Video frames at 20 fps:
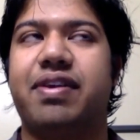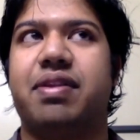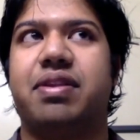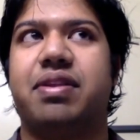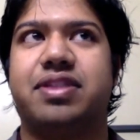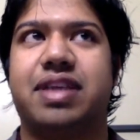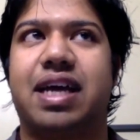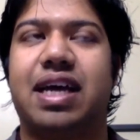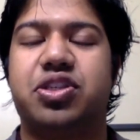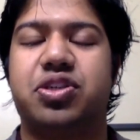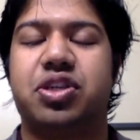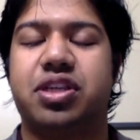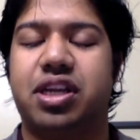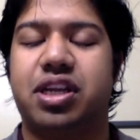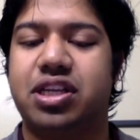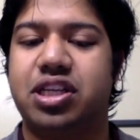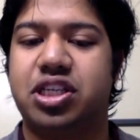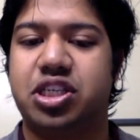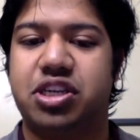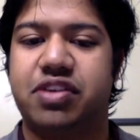There's actually an
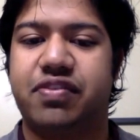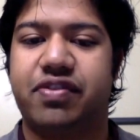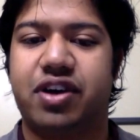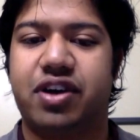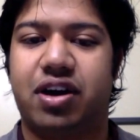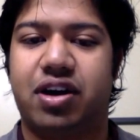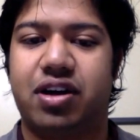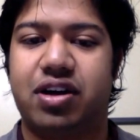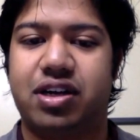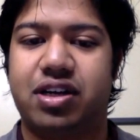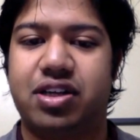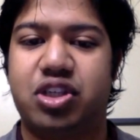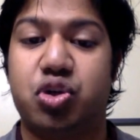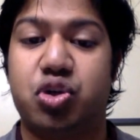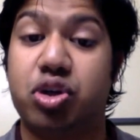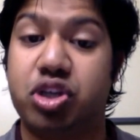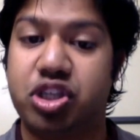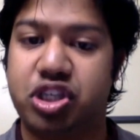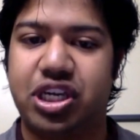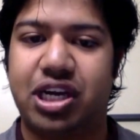initiative called uh,
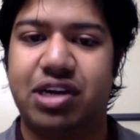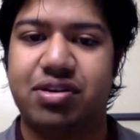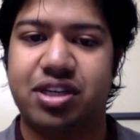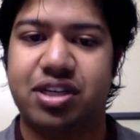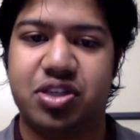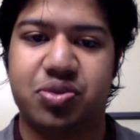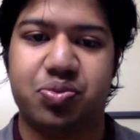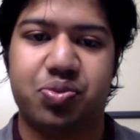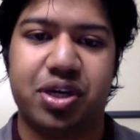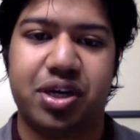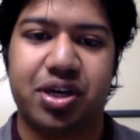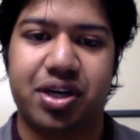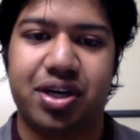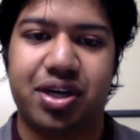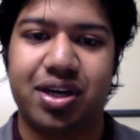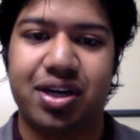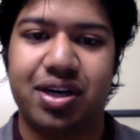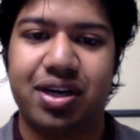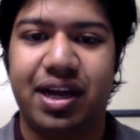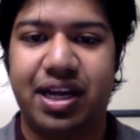Choice Charities where
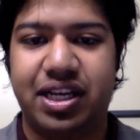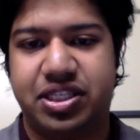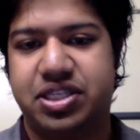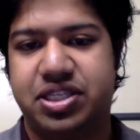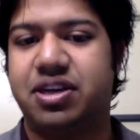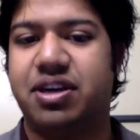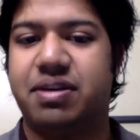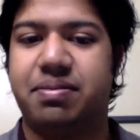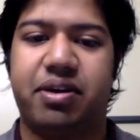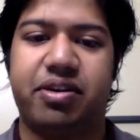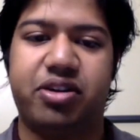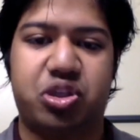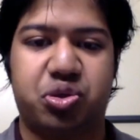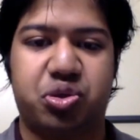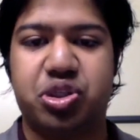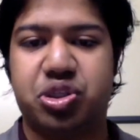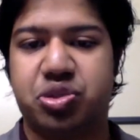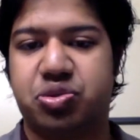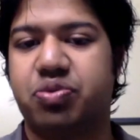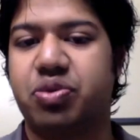a certain amount of
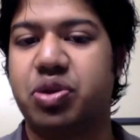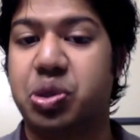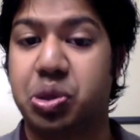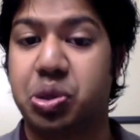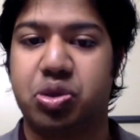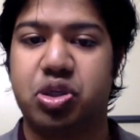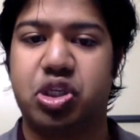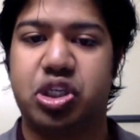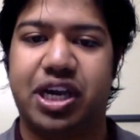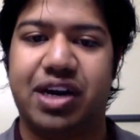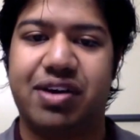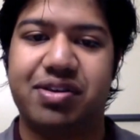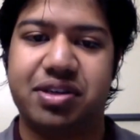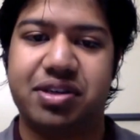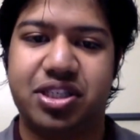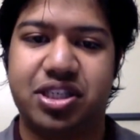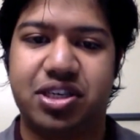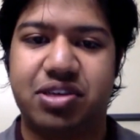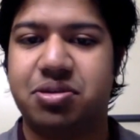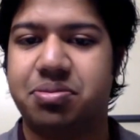choice coin will go to a chari-
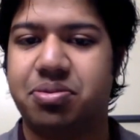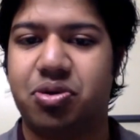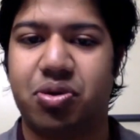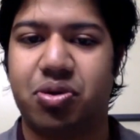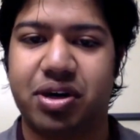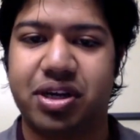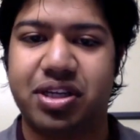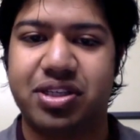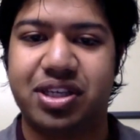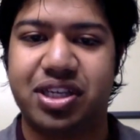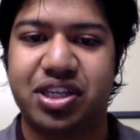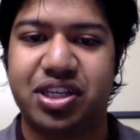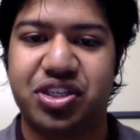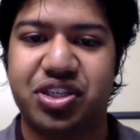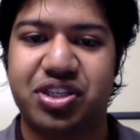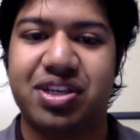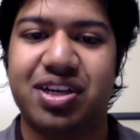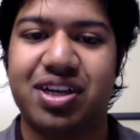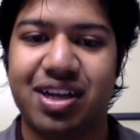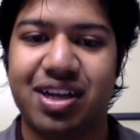charitable
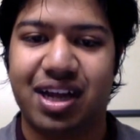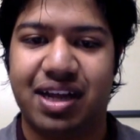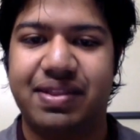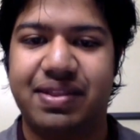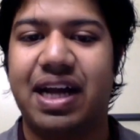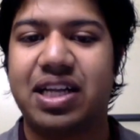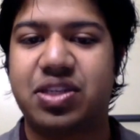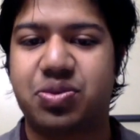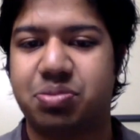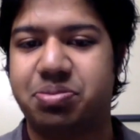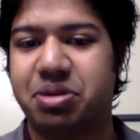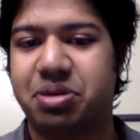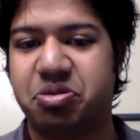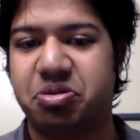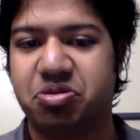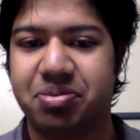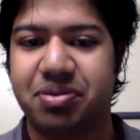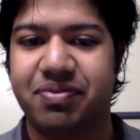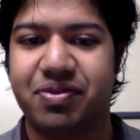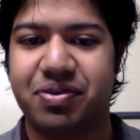organization, and that's what people
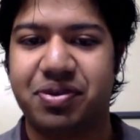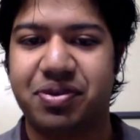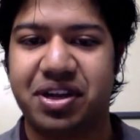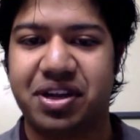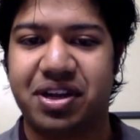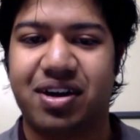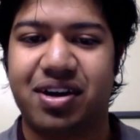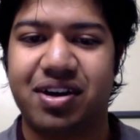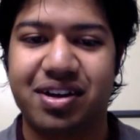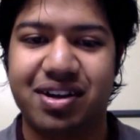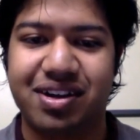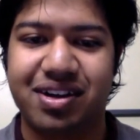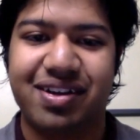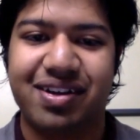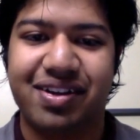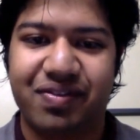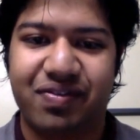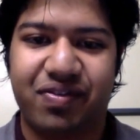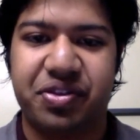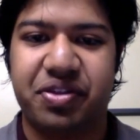will be voting on
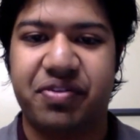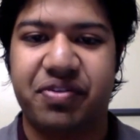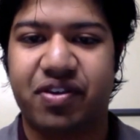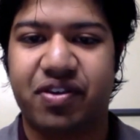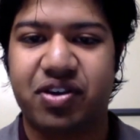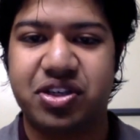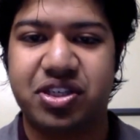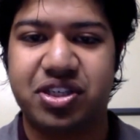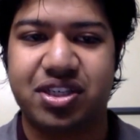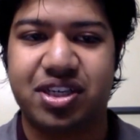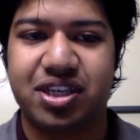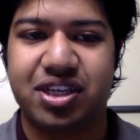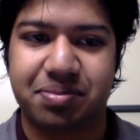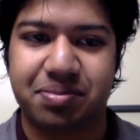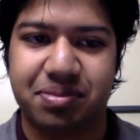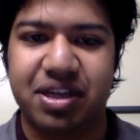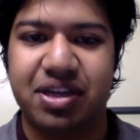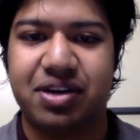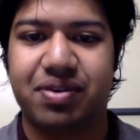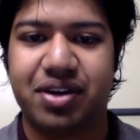for the first uh,
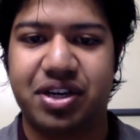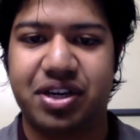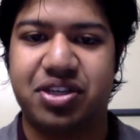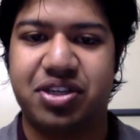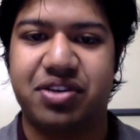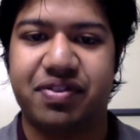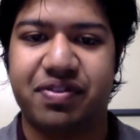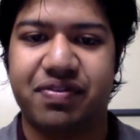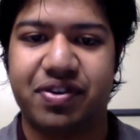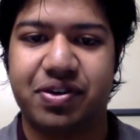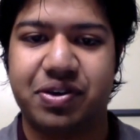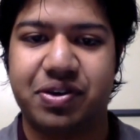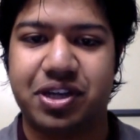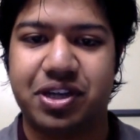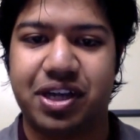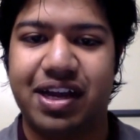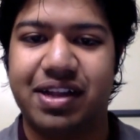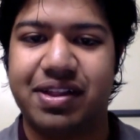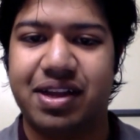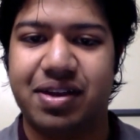iteration of the vote,
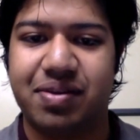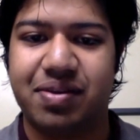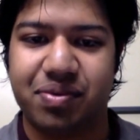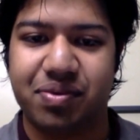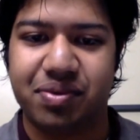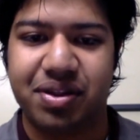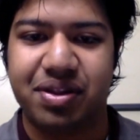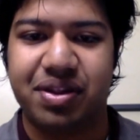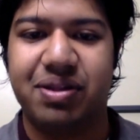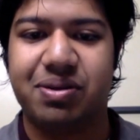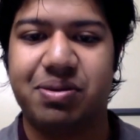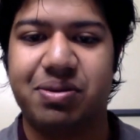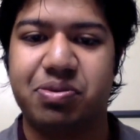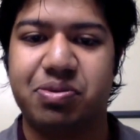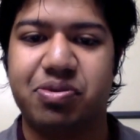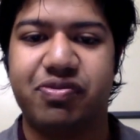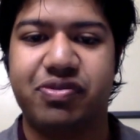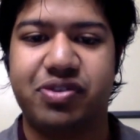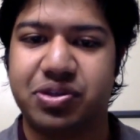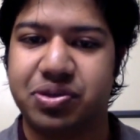and then it'll
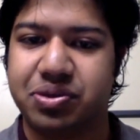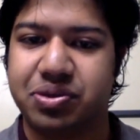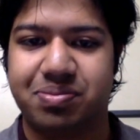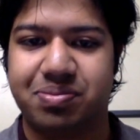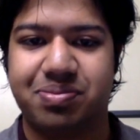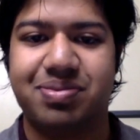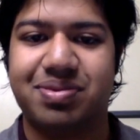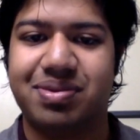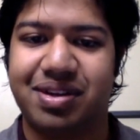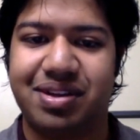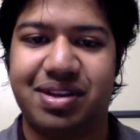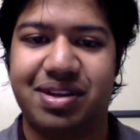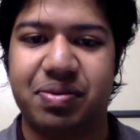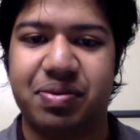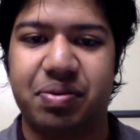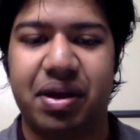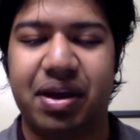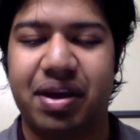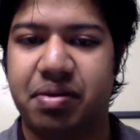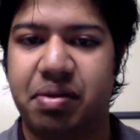move to
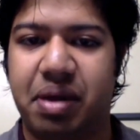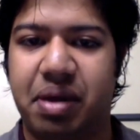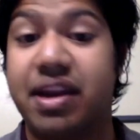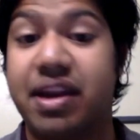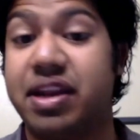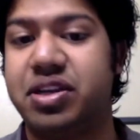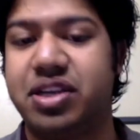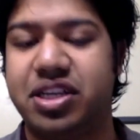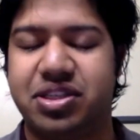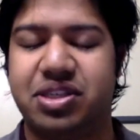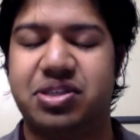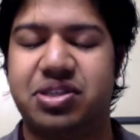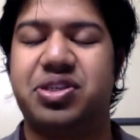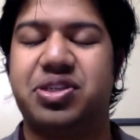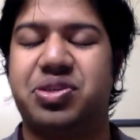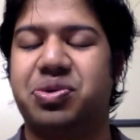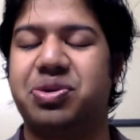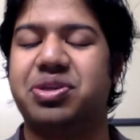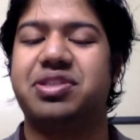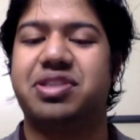any decent judge
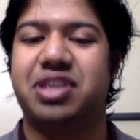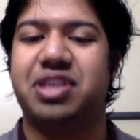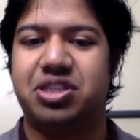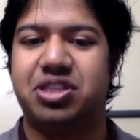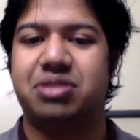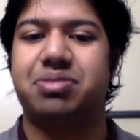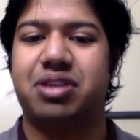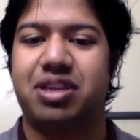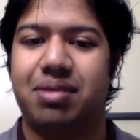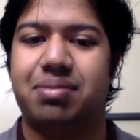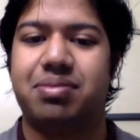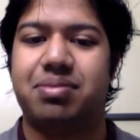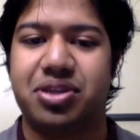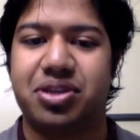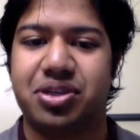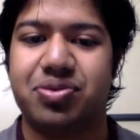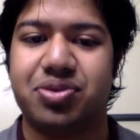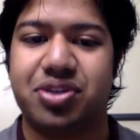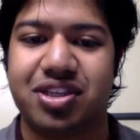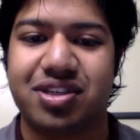opens should be able to
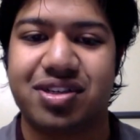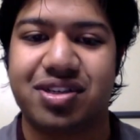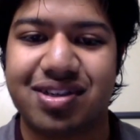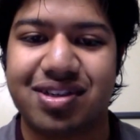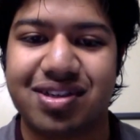use it.